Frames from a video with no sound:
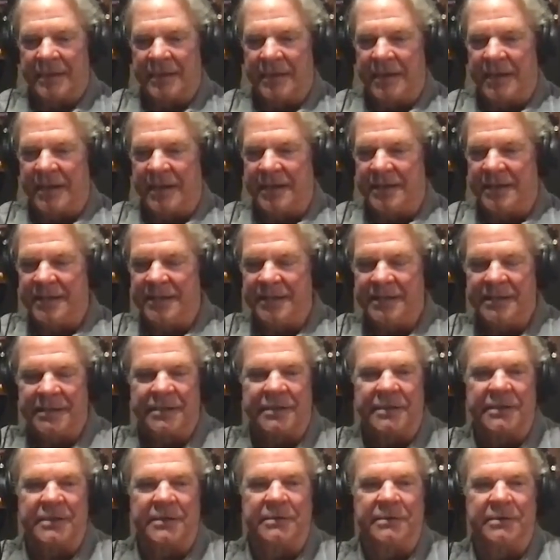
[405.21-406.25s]

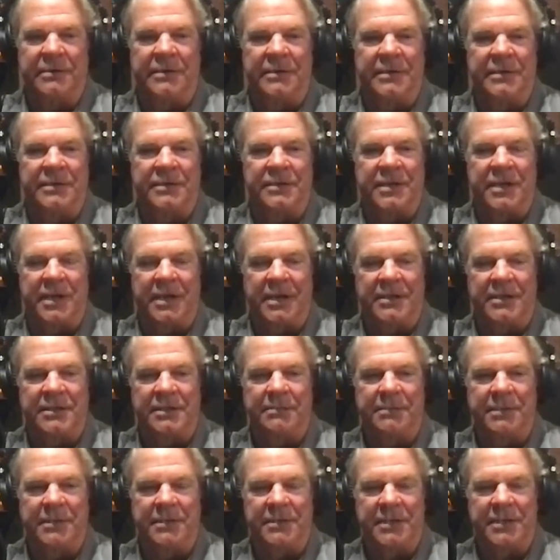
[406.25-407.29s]
idea or this
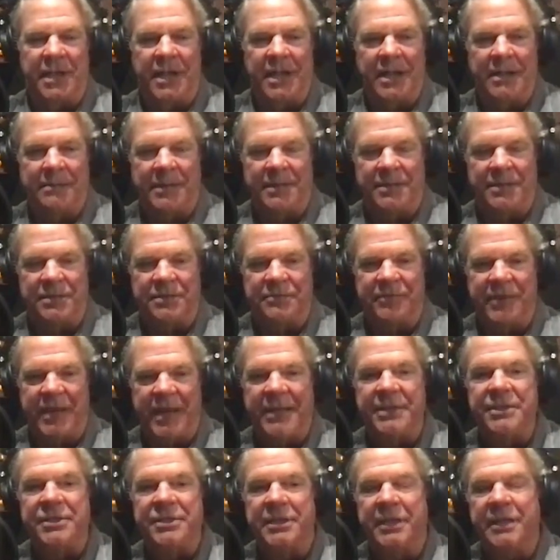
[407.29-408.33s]
concept that you're talking about is just
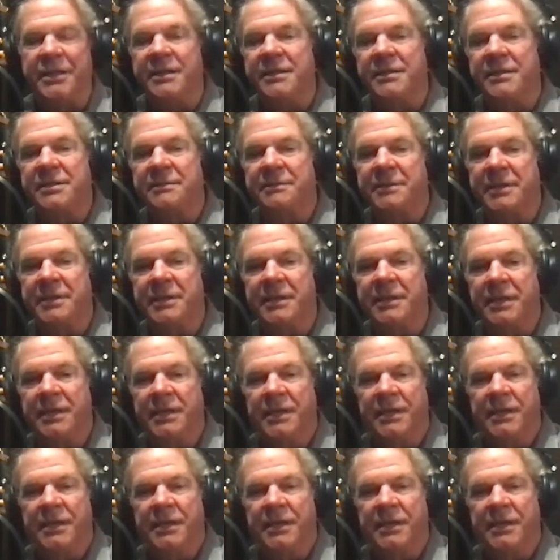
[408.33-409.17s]
fascinating to me